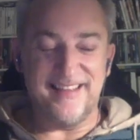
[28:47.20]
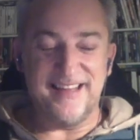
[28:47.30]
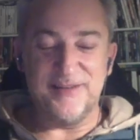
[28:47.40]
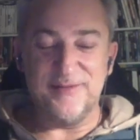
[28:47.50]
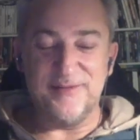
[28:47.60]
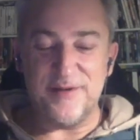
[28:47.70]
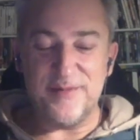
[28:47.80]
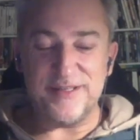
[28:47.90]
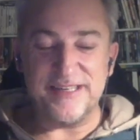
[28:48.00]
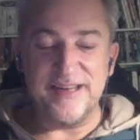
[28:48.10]
Thank you very
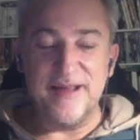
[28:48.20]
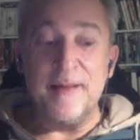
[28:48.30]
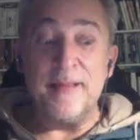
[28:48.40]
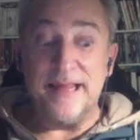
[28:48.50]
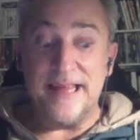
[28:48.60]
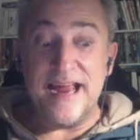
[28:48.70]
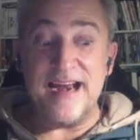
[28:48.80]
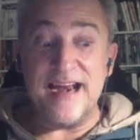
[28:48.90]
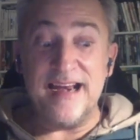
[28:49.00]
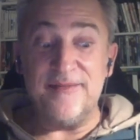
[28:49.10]
much.
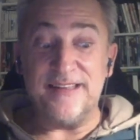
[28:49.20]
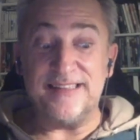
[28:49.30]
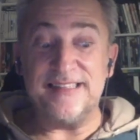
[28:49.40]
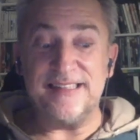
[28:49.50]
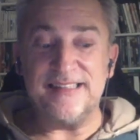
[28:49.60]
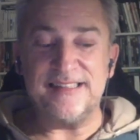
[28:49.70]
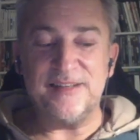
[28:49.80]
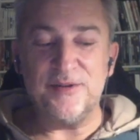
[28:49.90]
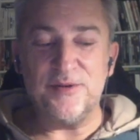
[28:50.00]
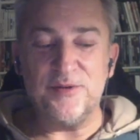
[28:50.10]
Yeah, in fact, this is
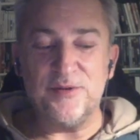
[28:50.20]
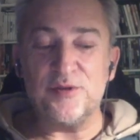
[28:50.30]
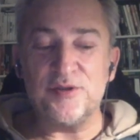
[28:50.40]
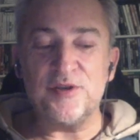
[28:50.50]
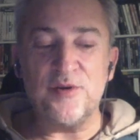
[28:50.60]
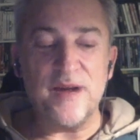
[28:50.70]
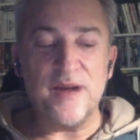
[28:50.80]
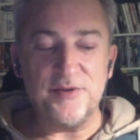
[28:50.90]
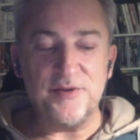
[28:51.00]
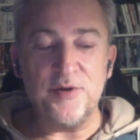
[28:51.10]
you're so
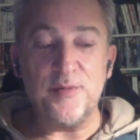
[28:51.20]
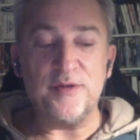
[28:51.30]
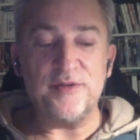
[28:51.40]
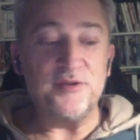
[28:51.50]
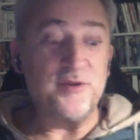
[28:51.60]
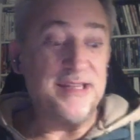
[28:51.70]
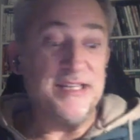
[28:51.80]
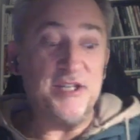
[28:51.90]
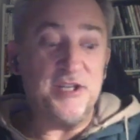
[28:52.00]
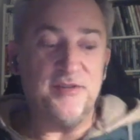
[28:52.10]
right, about the
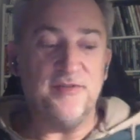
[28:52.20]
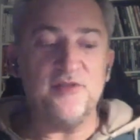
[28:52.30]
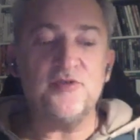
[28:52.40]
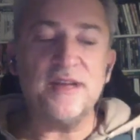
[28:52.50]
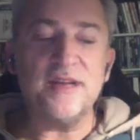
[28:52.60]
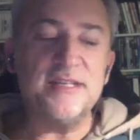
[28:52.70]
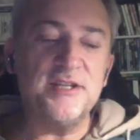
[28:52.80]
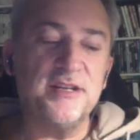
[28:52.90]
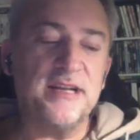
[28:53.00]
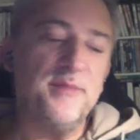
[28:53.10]
tradition. The
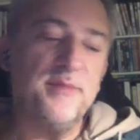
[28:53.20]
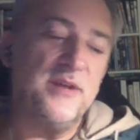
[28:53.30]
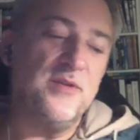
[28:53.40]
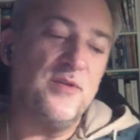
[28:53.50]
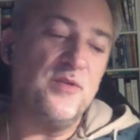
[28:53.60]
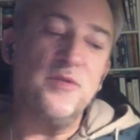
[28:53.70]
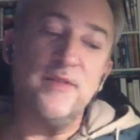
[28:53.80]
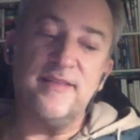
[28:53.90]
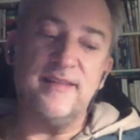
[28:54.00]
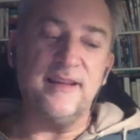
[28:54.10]
tradition can be a good
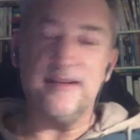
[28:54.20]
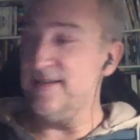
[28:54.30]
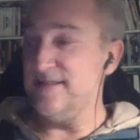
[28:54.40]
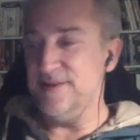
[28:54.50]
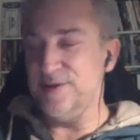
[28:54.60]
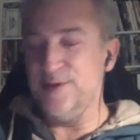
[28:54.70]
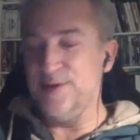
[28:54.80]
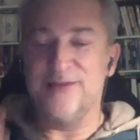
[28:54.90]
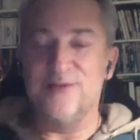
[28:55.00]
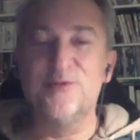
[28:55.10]
thing to
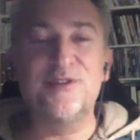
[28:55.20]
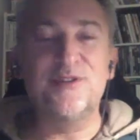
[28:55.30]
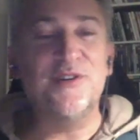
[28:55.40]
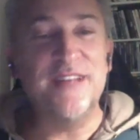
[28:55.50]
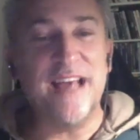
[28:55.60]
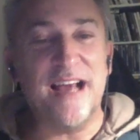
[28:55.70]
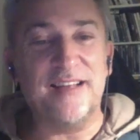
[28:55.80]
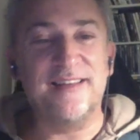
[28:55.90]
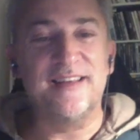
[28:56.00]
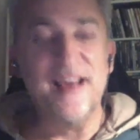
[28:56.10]
make a good cognac,
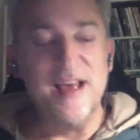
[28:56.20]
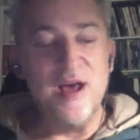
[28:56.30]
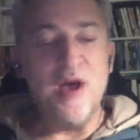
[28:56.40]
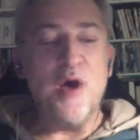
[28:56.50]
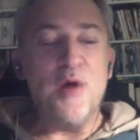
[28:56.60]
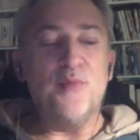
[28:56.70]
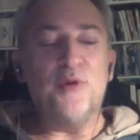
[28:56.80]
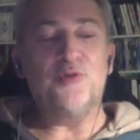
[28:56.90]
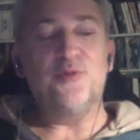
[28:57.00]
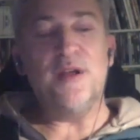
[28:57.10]

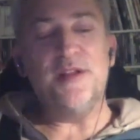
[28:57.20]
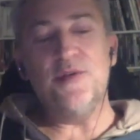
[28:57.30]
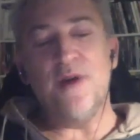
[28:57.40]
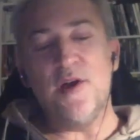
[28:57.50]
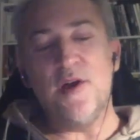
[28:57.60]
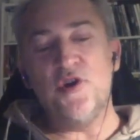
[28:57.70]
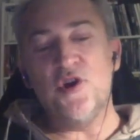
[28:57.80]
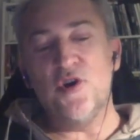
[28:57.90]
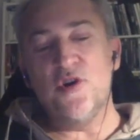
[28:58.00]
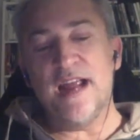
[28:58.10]
but when you are
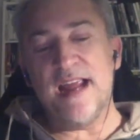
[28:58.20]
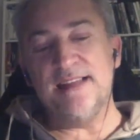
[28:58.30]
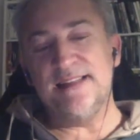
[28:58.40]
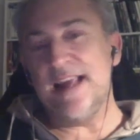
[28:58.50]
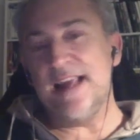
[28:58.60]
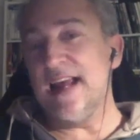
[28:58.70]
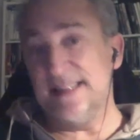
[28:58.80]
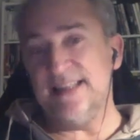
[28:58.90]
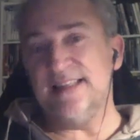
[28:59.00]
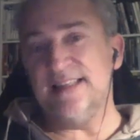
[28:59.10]
young, gay in the
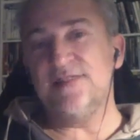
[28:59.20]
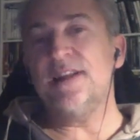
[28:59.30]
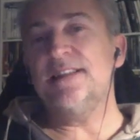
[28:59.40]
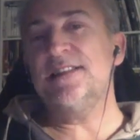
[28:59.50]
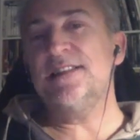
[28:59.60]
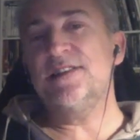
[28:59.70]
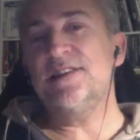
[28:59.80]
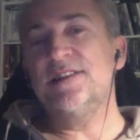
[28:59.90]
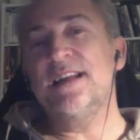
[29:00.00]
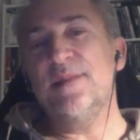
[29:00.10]
80s,
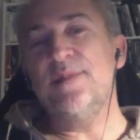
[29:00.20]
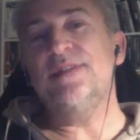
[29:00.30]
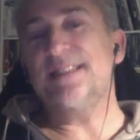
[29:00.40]
tradition can be a